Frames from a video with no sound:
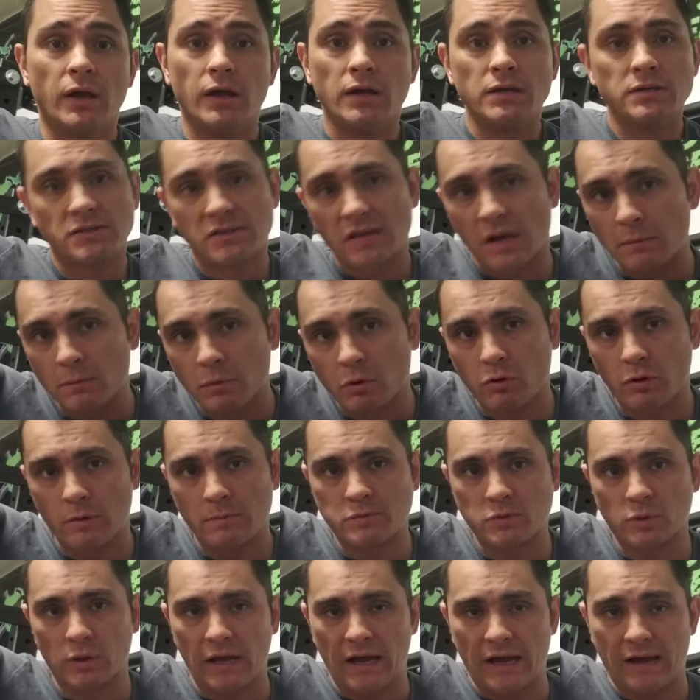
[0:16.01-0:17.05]
Some
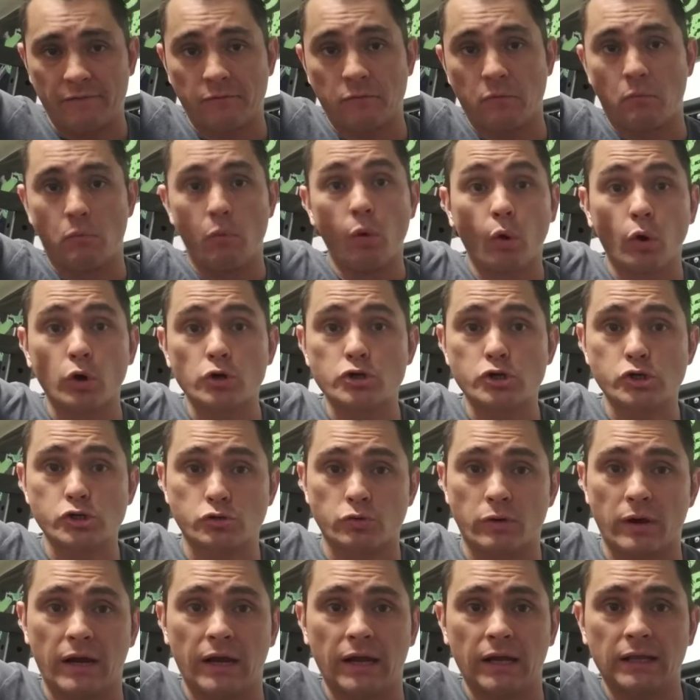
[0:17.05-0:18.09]
grips will have more
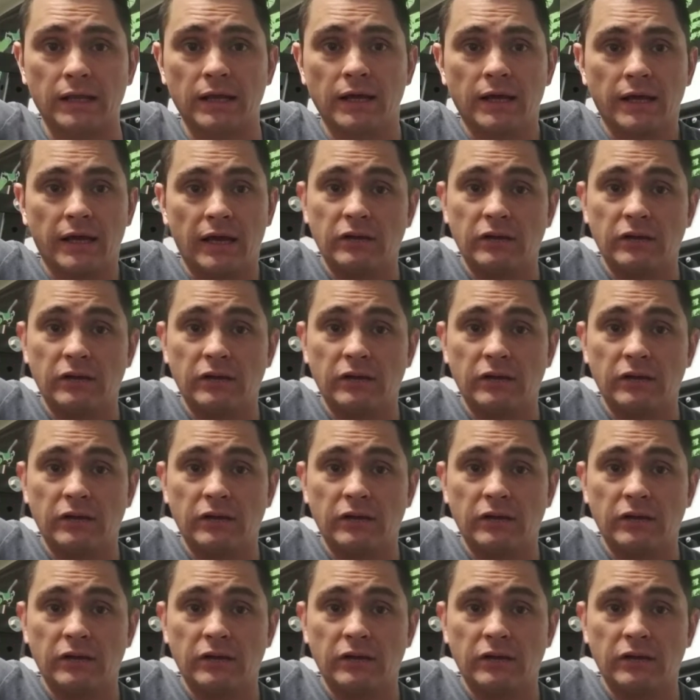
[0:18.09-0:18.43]
strength